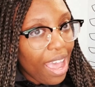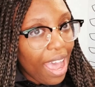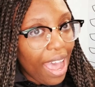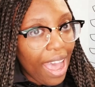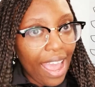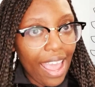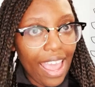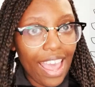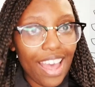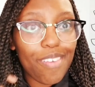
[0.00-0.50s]

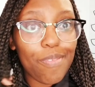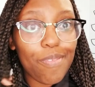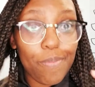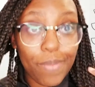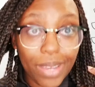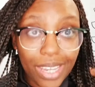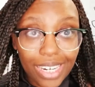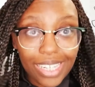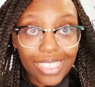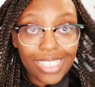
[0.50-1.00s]
I have
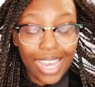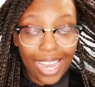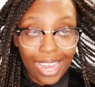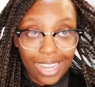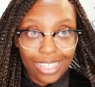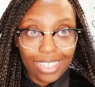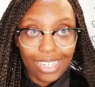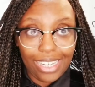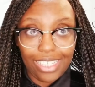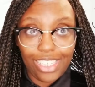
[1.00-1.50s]
many
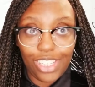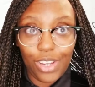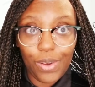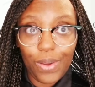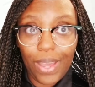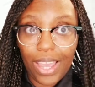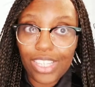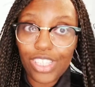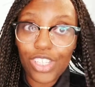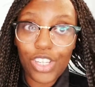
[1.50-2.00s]
talents,
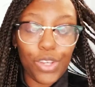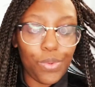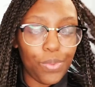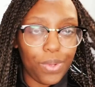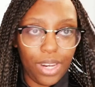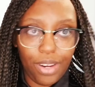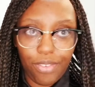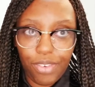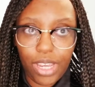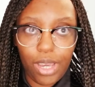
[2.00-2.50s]
okay? So you will
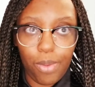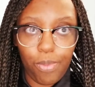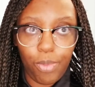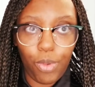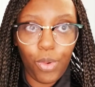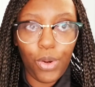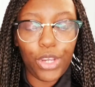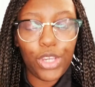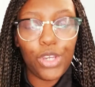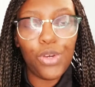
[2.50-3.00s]
never get bored.